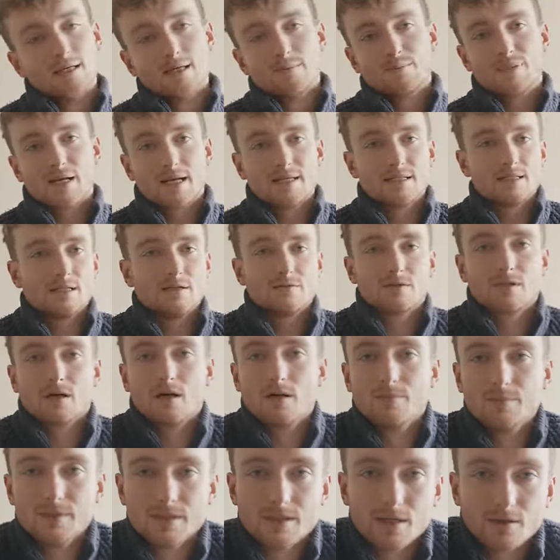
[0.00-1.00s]
plenty of
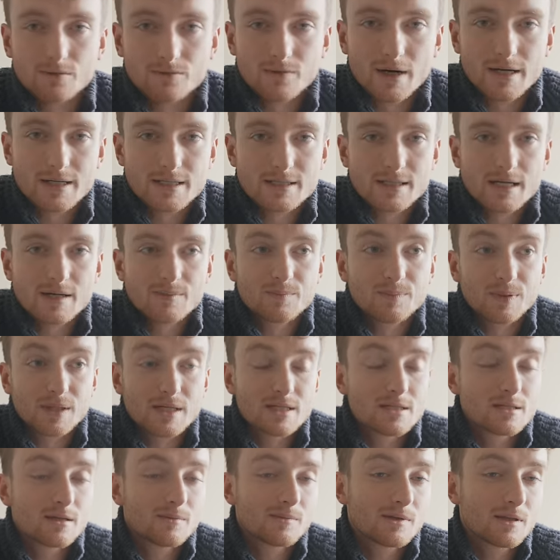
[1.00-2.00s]
time until racing, but
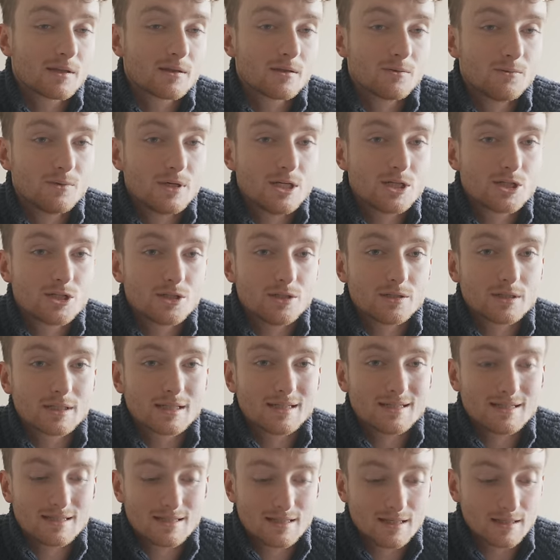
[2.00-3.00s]
it's something that we should
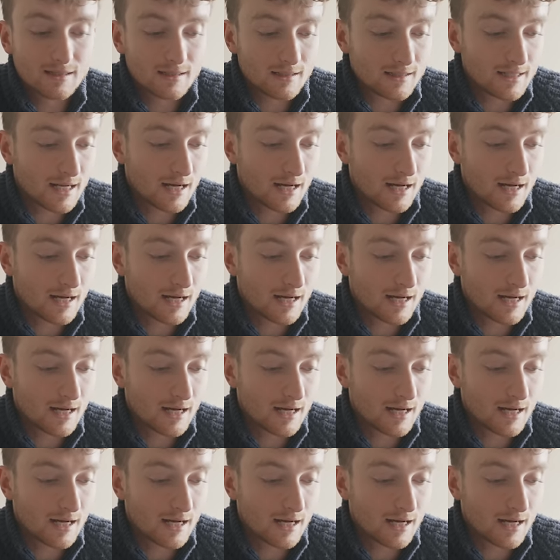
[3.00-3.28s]
consider.